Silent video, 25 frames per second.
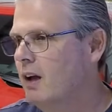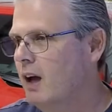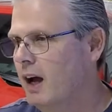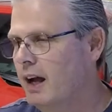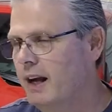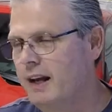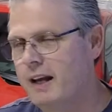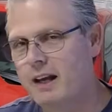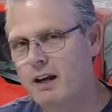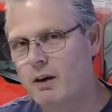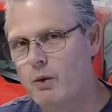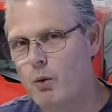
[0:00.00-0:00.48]

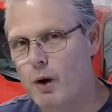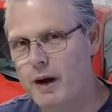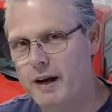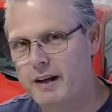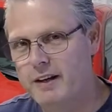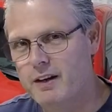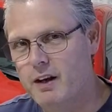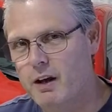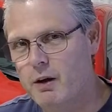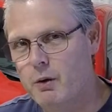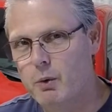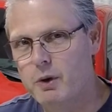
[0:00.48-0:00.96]
I didn't quite
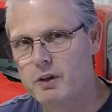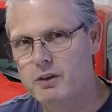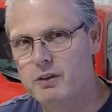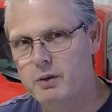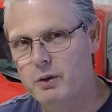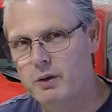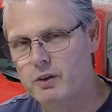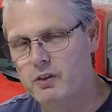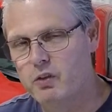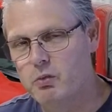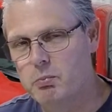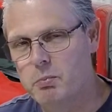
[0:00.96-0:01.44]
know what
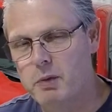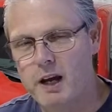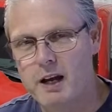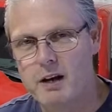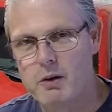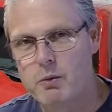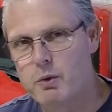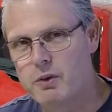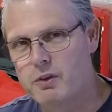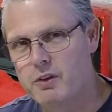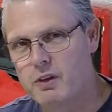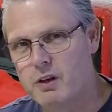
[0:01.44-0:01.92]
to
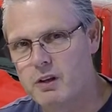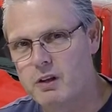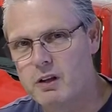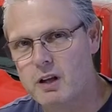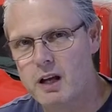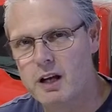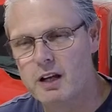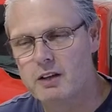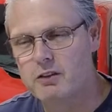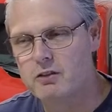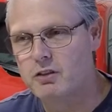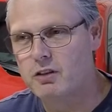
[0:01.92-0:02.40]
expect with the
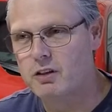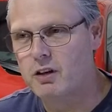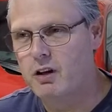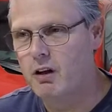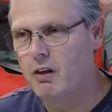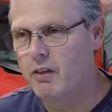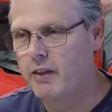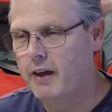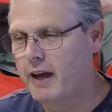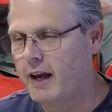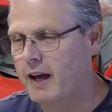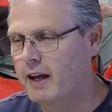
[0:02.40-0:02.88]
clutch and
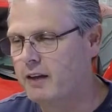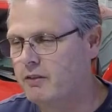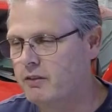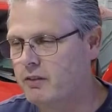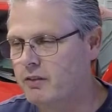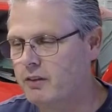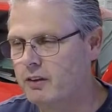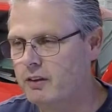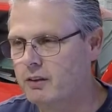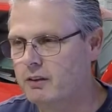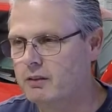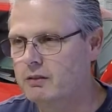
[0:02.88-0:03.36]
all that,
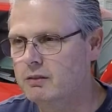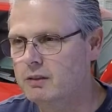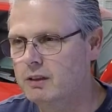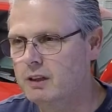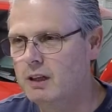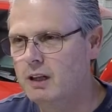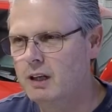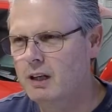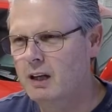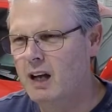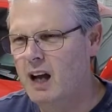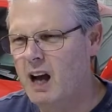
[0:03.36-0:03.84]
so
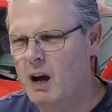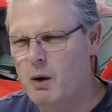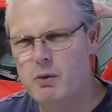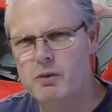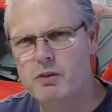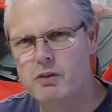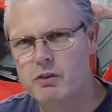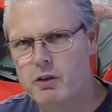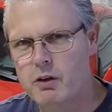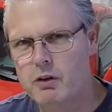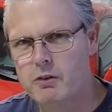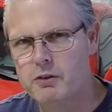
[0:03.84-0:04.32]
I
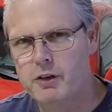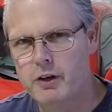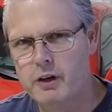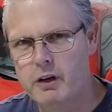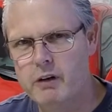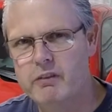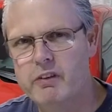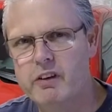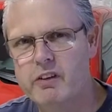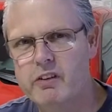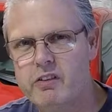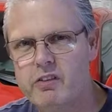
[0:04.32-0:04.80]
was a little
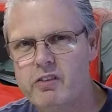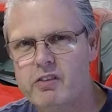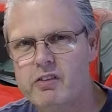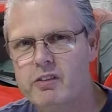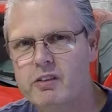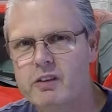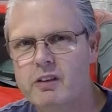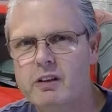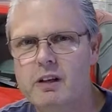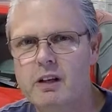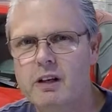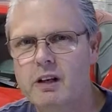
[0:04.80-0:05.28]
nervous
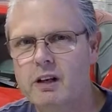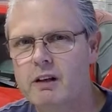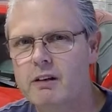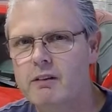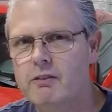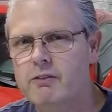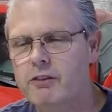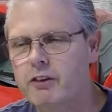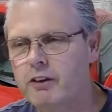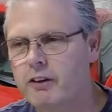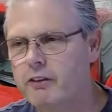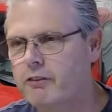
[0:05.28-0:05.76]

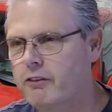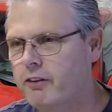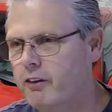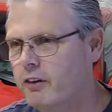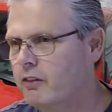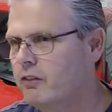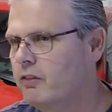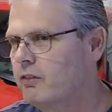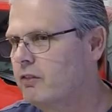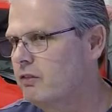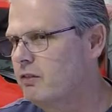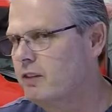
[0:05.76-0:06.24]
for the
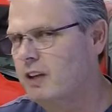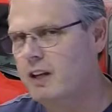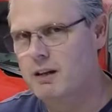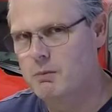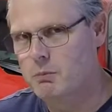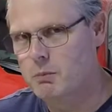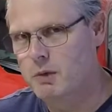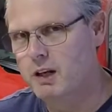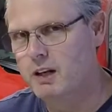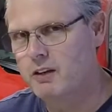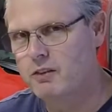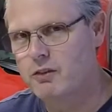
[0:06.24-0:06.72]
first
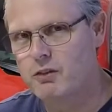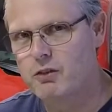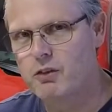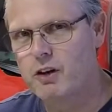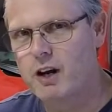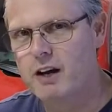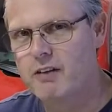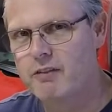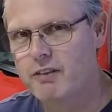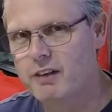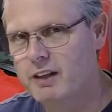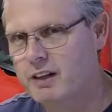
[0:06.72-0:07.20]
10 minutes
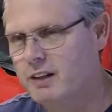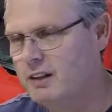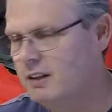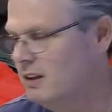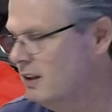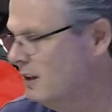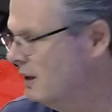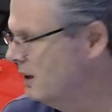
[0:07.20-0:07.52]
driving it.